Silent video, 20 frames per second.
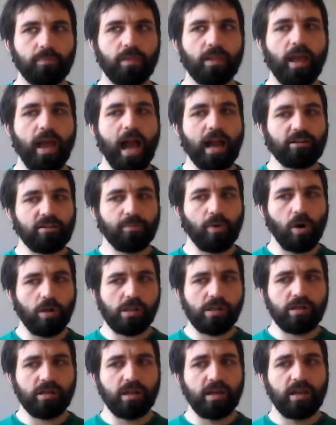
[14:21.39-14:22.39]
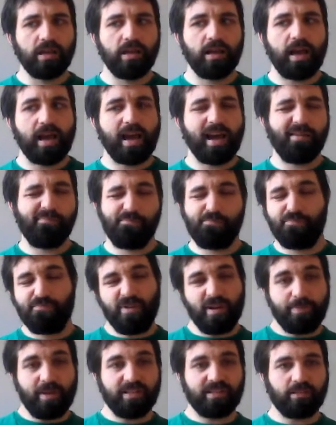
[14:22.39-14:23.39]
Hagar Morwen,
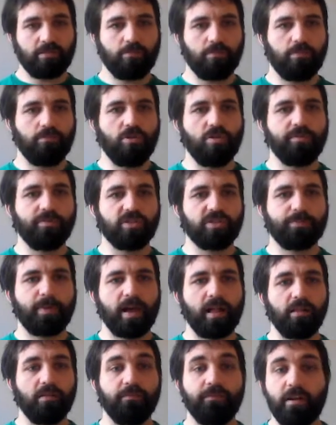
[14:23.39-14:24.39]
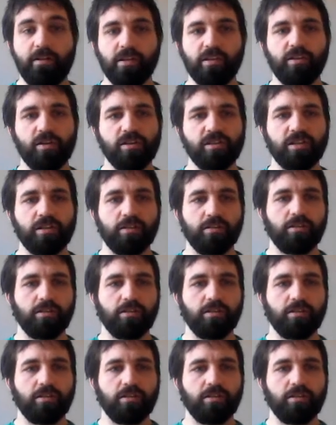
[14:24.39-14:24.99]
pretty basic removal spell. Very good.